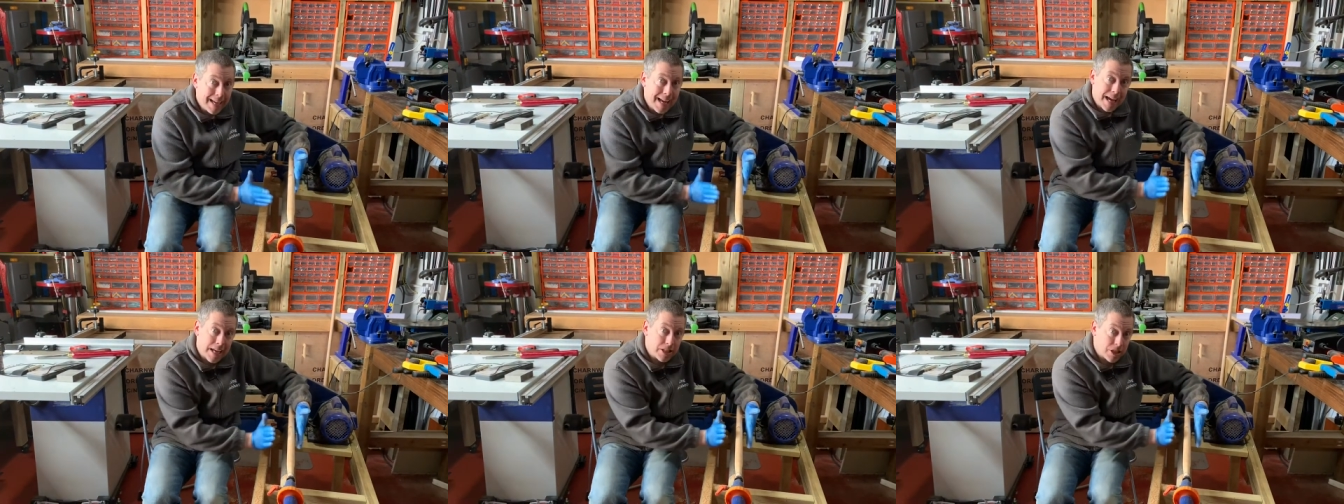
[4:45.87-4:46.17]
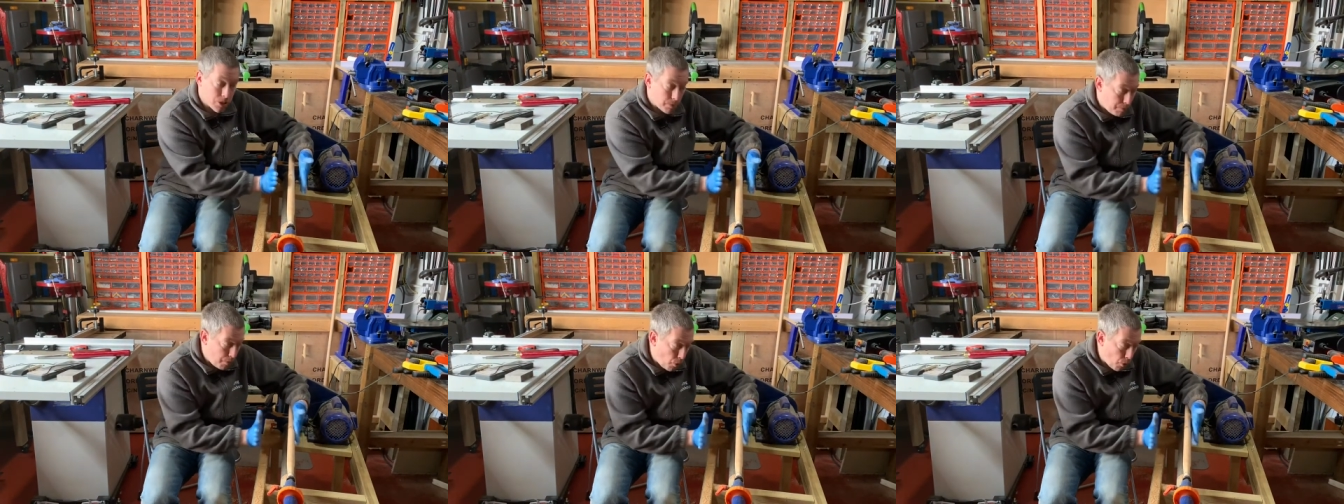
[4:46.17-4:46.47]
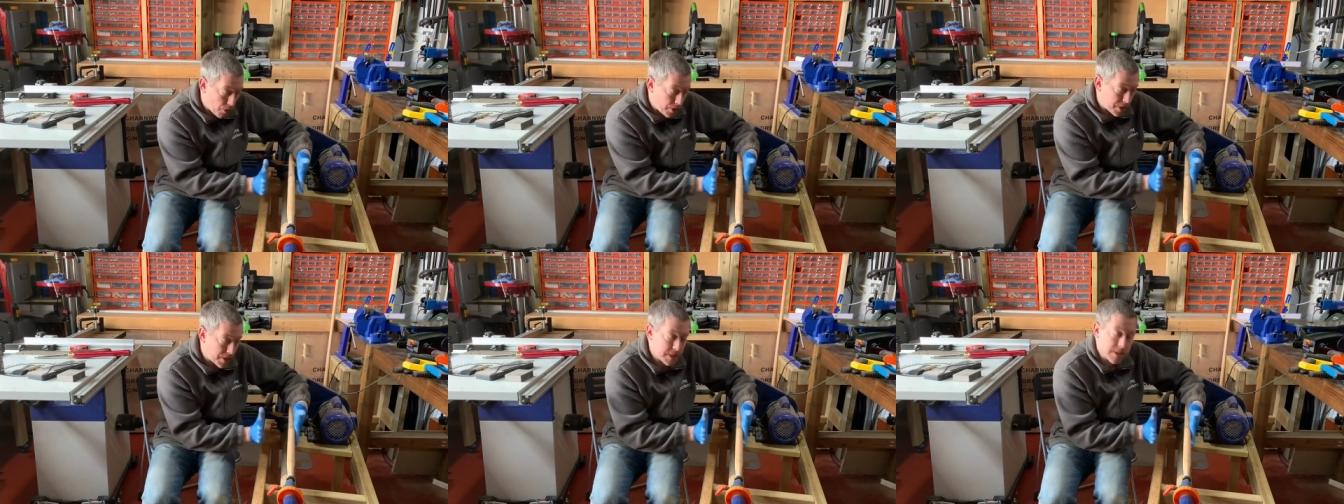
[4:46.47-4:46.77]
and
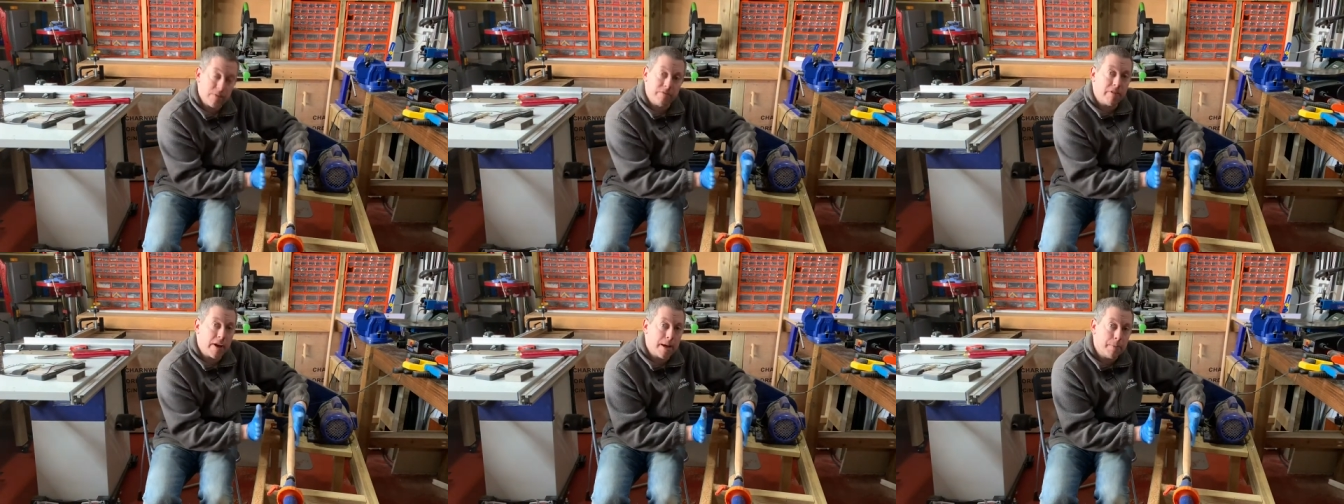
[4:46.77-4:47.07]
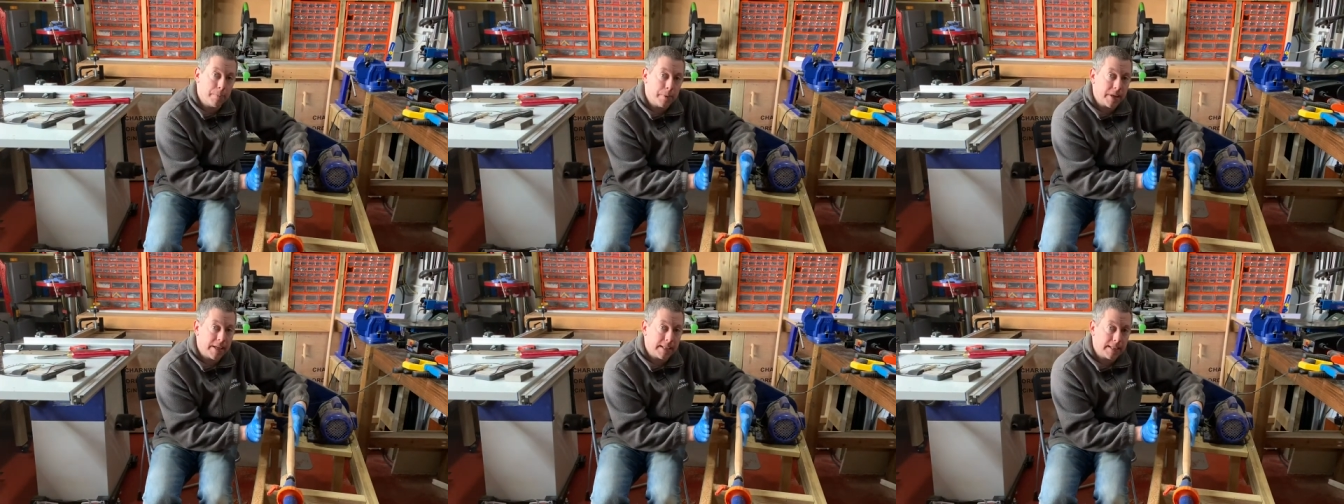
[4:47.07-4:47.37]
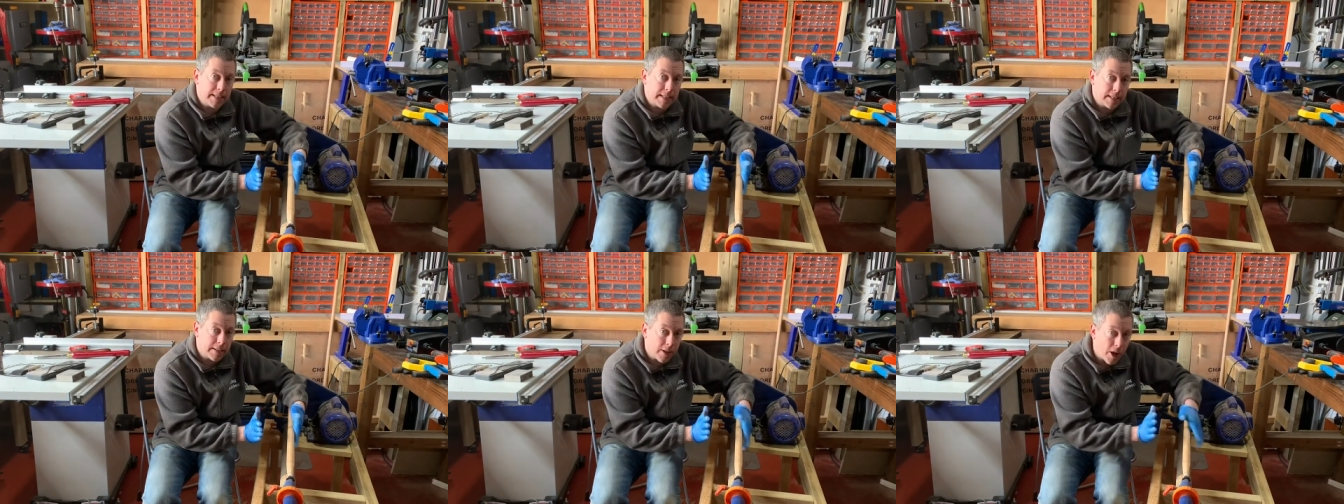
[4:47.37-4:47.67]
support it as it vibrated
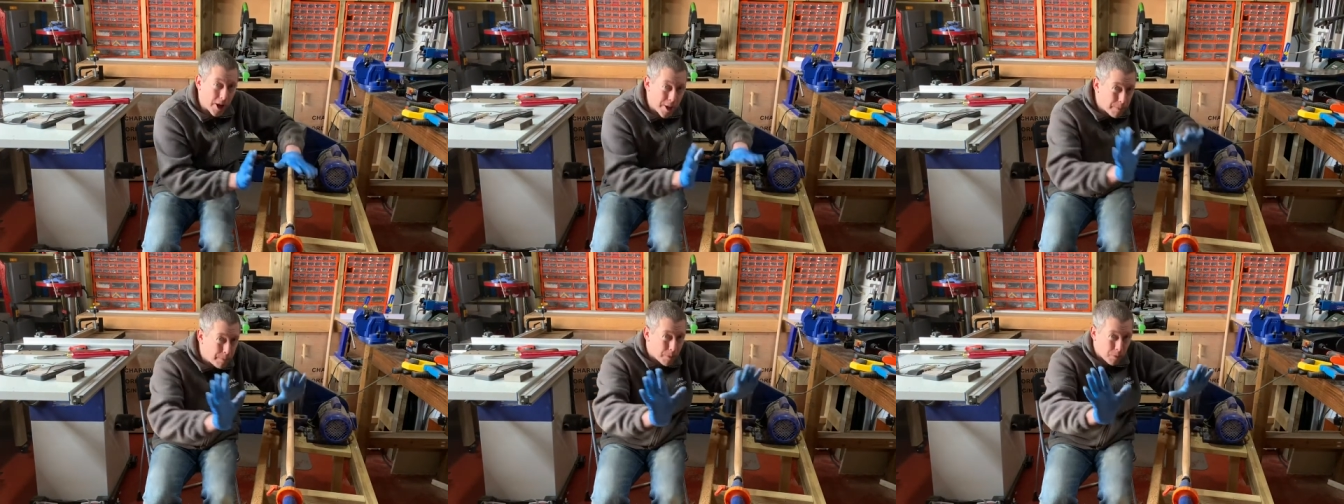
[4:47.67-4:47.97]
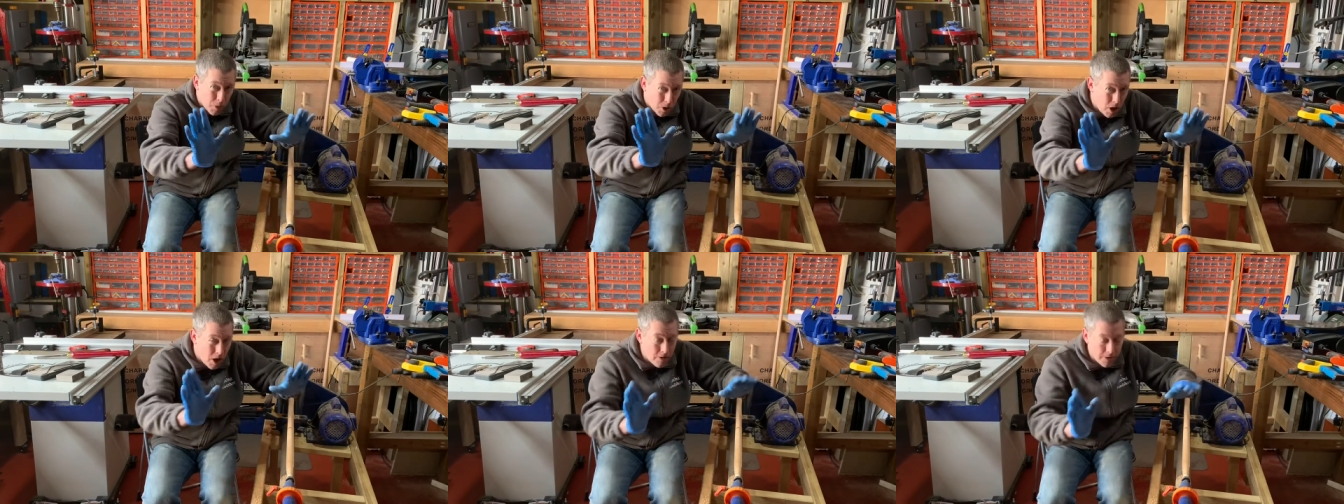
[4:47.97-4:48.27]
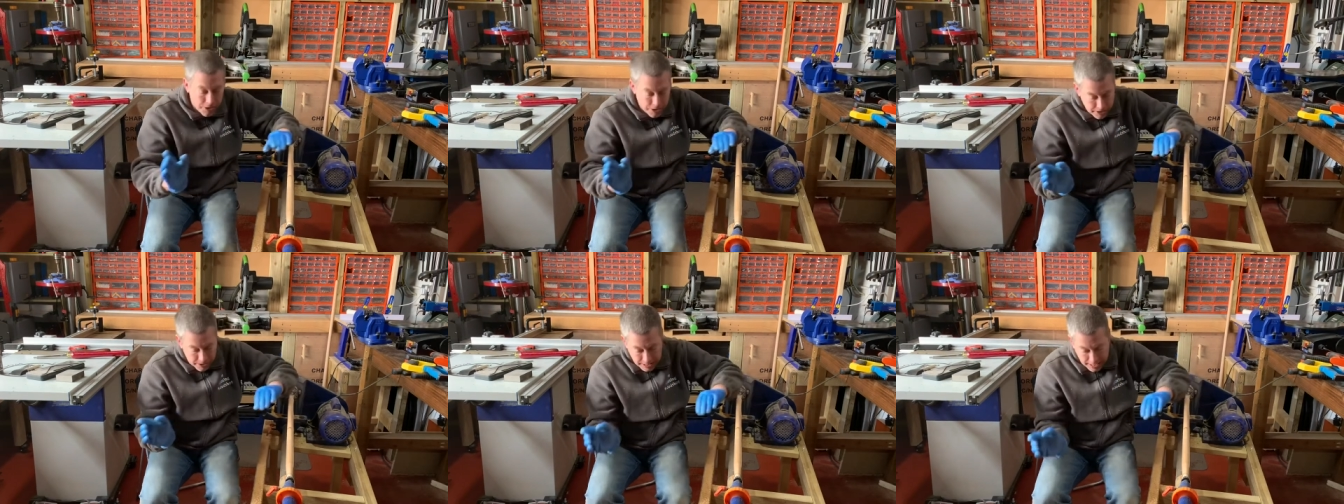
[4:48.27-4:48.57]
in and out. But we got
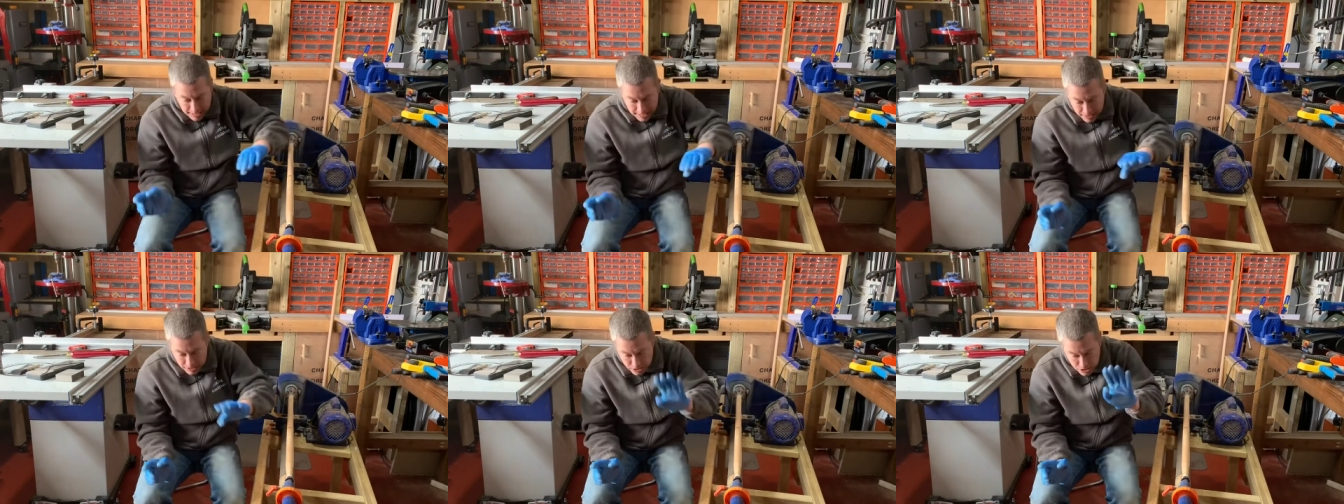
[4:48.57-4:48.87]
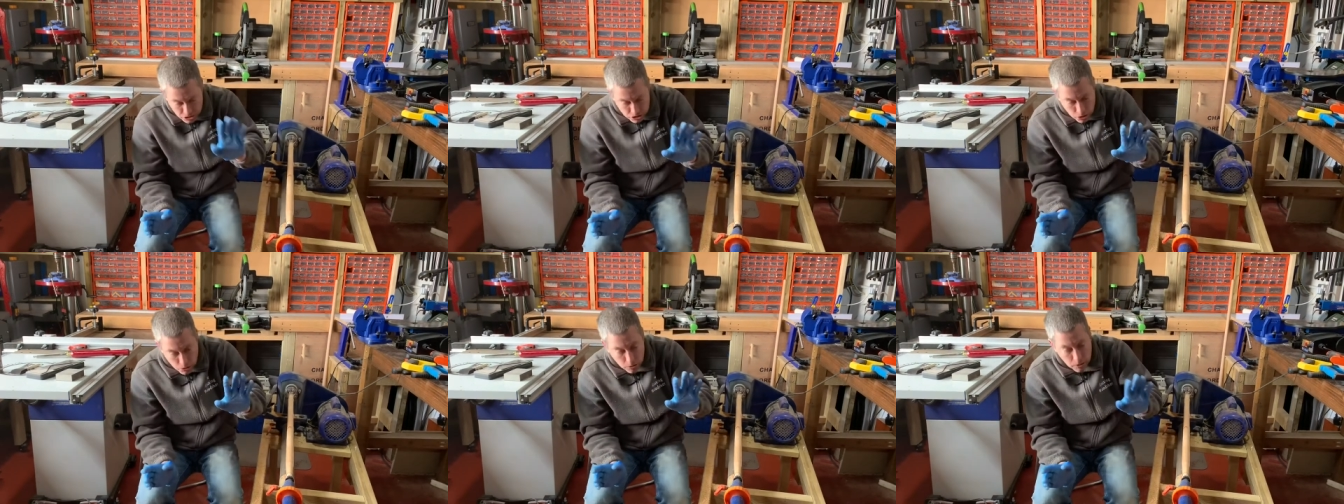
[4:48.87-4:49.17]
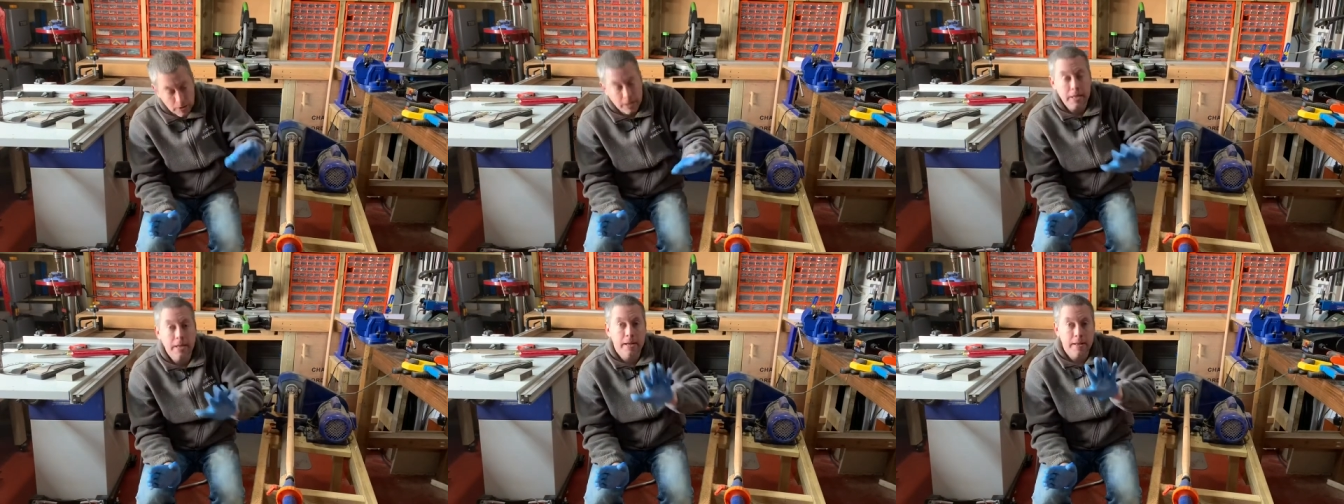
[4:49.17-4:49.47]
there in the end. So
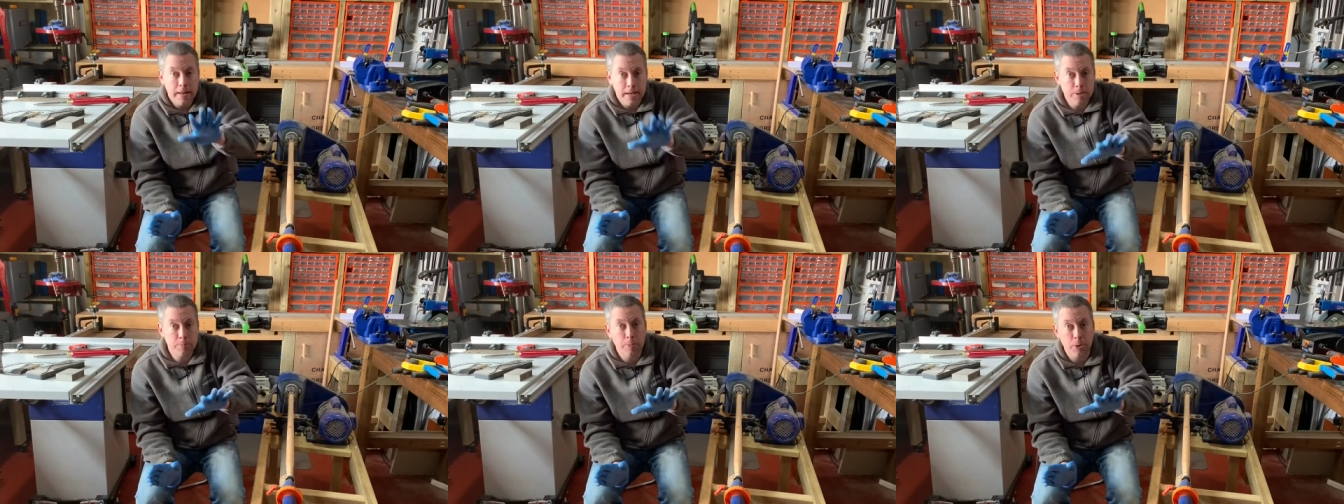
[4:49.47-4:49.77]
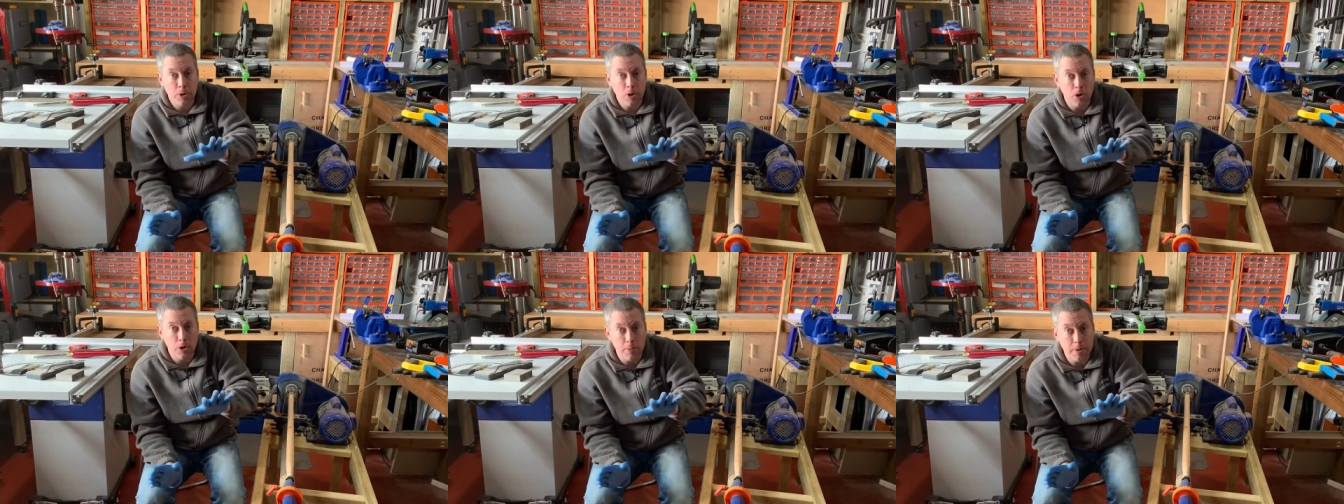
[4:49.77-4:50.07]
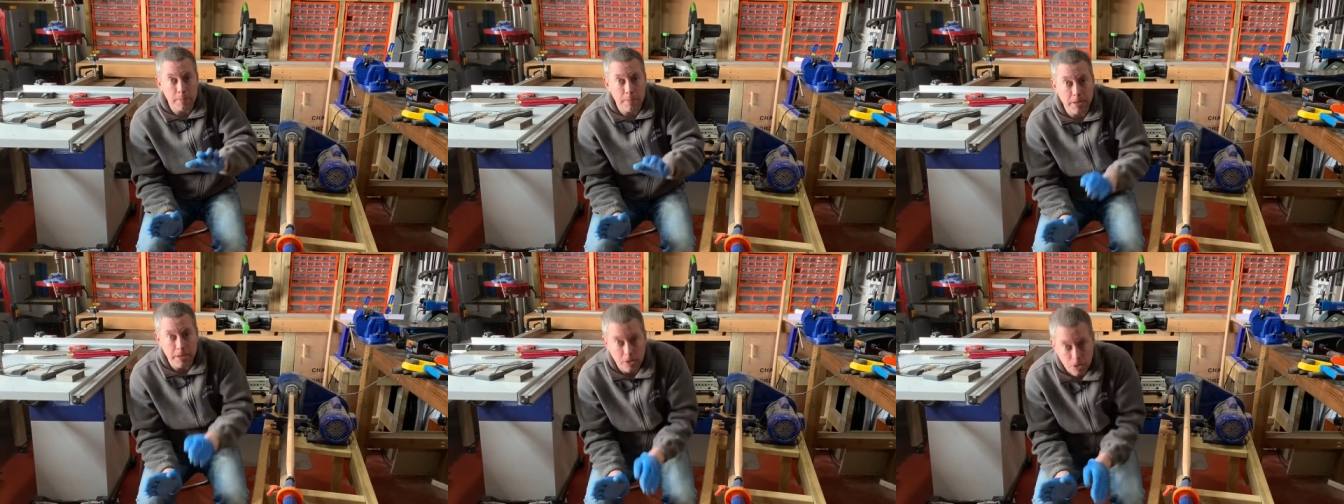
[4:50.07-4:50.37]
let's put on a wee bit of